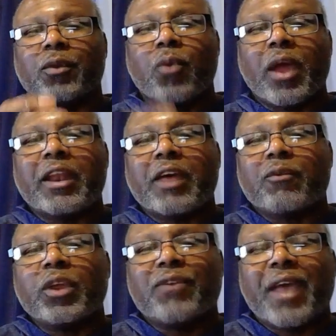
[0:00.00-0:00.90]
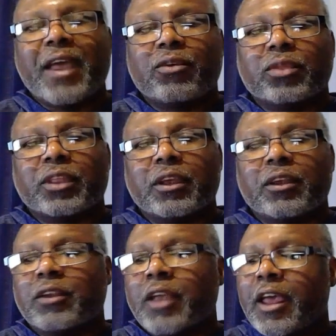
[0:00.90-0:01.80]
The way that we've handled
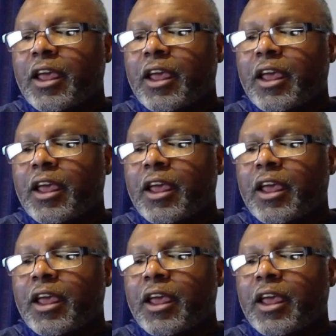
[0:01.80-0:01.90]
these